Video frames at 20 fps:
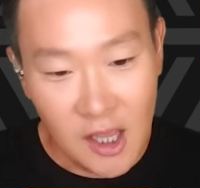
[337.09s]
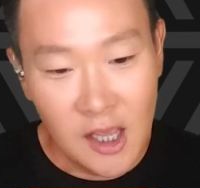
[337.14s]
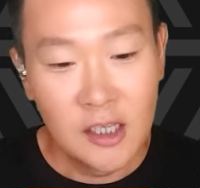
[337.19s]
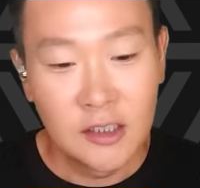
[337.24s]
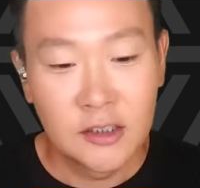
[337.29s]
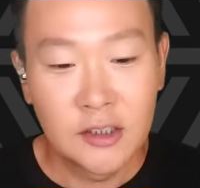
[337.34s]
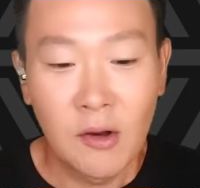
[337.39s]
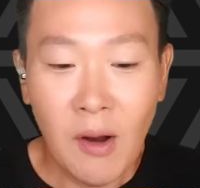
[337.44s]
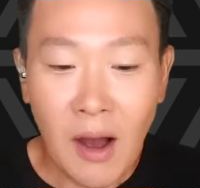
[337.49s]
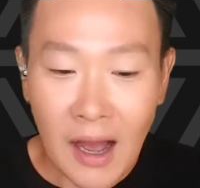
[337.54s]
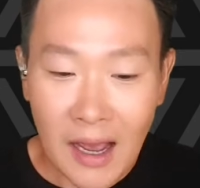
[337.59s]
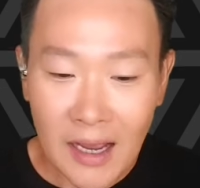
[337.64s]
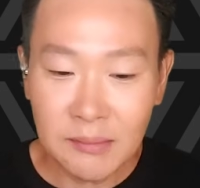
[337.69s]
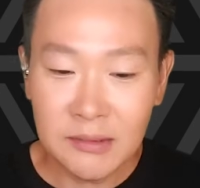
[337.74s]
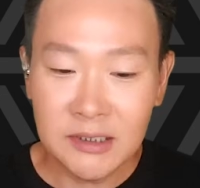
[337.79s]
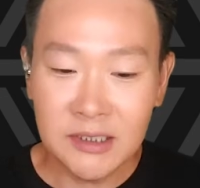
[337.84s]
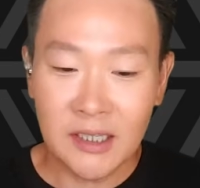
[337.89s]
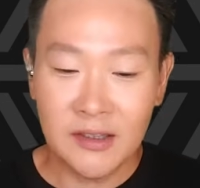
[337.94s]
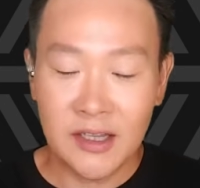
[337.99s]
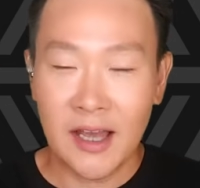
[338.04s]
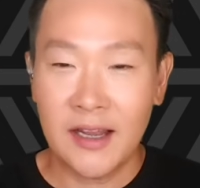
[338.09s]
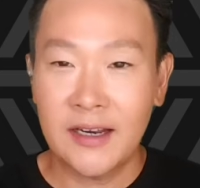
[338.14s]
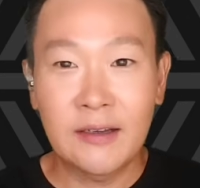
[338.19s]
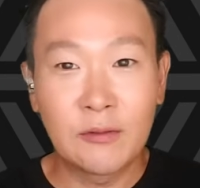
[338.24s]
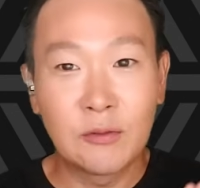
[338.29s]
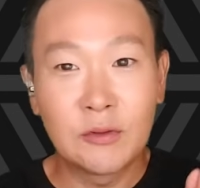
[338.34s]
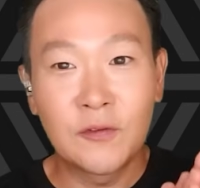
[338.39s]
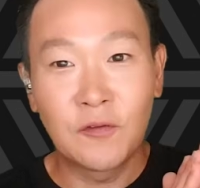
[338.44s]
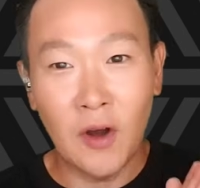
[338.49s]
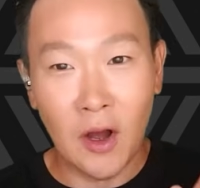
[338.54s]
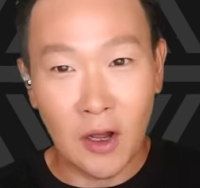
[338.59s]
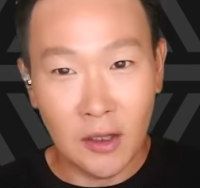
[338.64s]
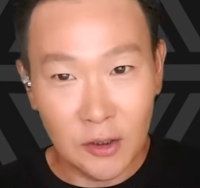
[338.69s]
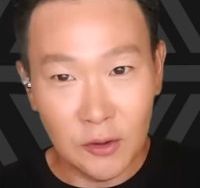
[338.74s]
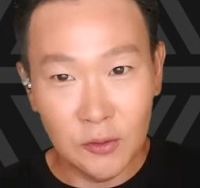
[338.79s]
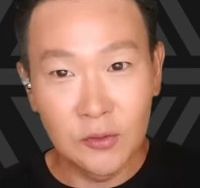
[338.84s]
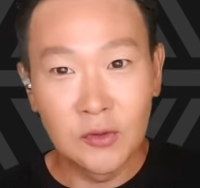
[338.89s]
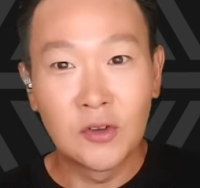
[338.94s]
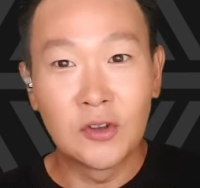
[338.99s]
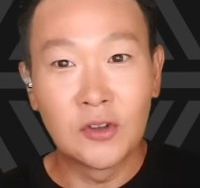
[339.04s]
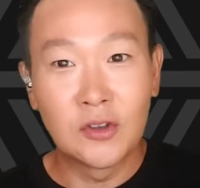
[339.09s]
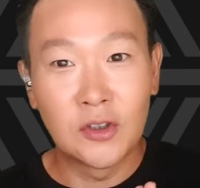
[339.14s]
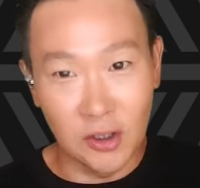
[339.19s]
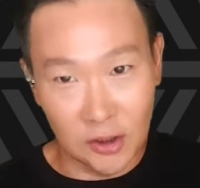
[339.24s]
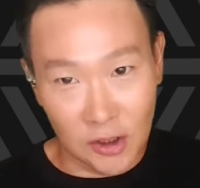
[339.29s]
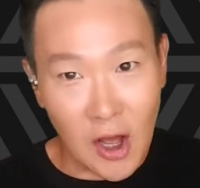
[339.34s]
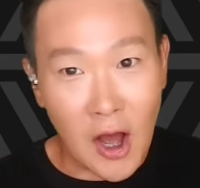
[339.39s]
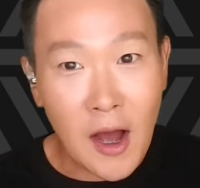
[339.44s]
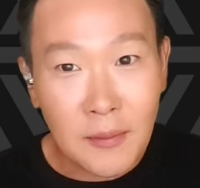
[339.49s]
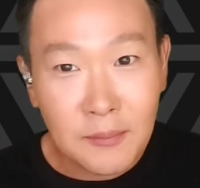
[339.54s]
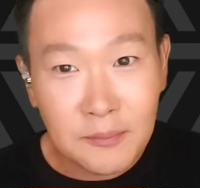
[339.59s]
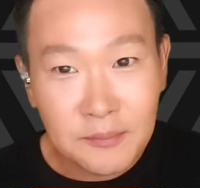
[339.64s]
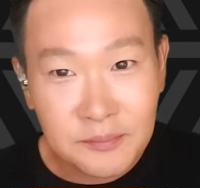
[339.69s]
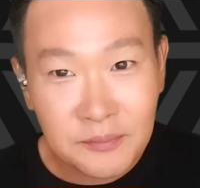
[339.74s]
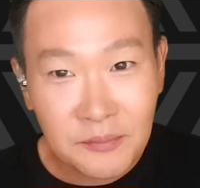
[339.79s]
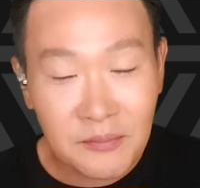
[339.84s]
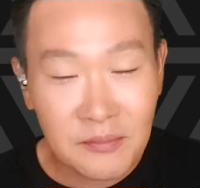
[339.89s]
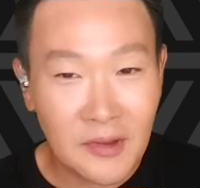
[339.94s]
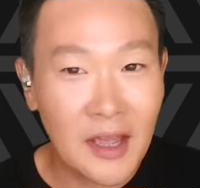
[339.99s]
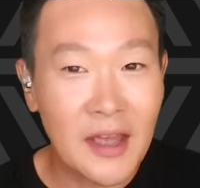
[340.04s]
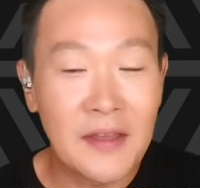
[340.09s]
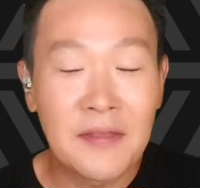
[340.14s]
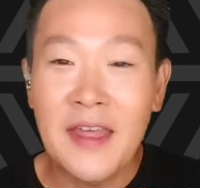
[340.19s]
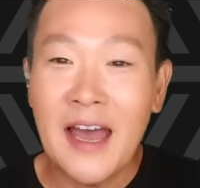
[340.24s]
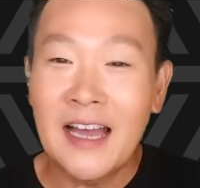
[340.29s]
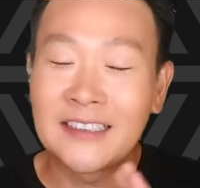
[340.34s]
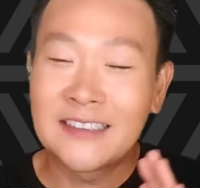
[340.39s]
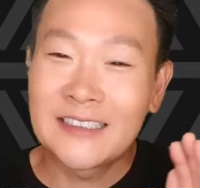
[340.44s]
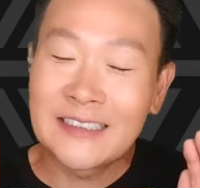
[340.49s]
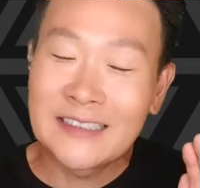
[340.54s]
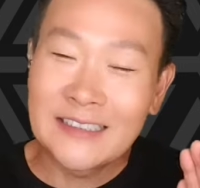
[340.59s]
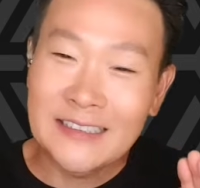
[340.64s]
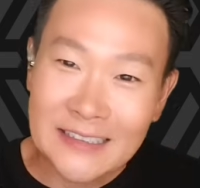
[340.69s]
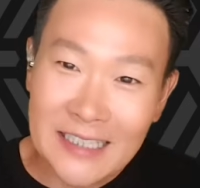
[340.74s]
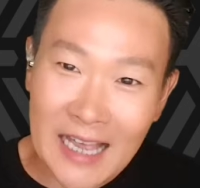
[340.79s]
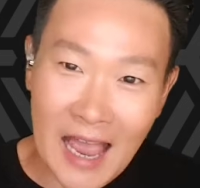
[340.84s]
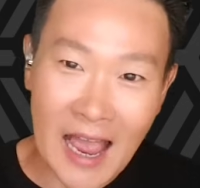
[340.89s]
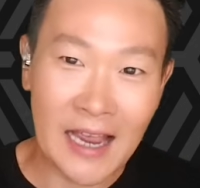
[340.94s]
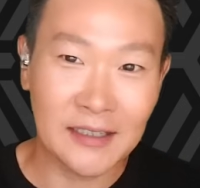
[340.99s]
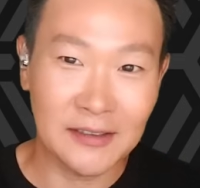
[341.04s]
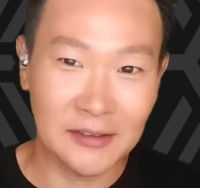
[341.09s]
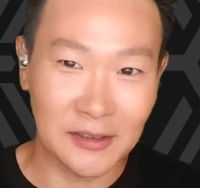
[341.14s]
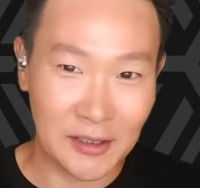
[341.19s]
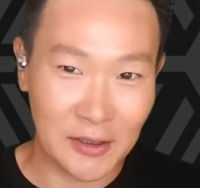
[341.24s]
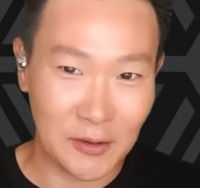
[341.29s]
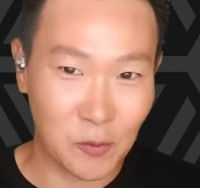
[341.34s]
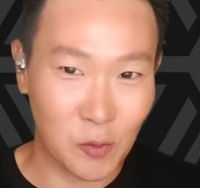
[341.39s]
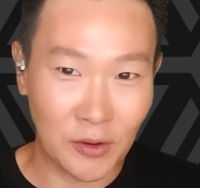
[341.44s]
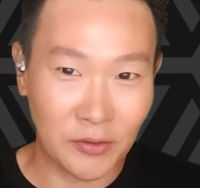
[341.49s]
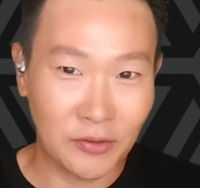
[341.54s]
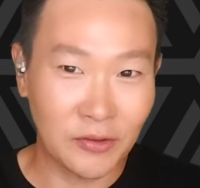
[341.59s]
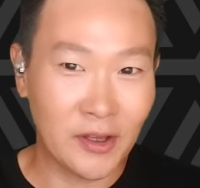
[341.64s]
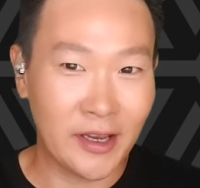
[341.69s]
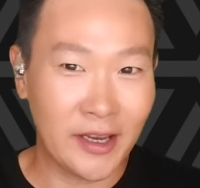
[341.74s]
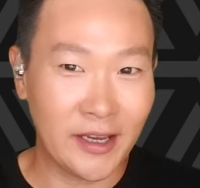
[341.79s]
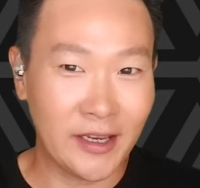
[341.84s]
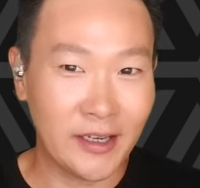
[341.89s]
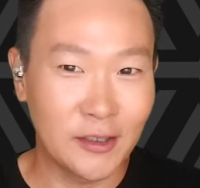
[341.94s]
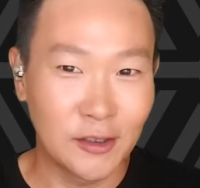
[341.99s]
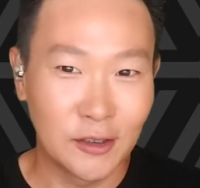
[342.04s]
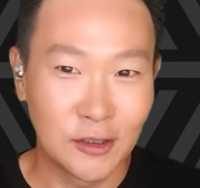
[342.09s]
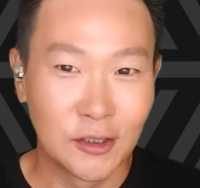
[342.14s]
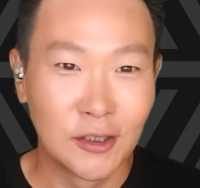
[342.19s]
So HYBE said that it would follow the law, and that's exactly what they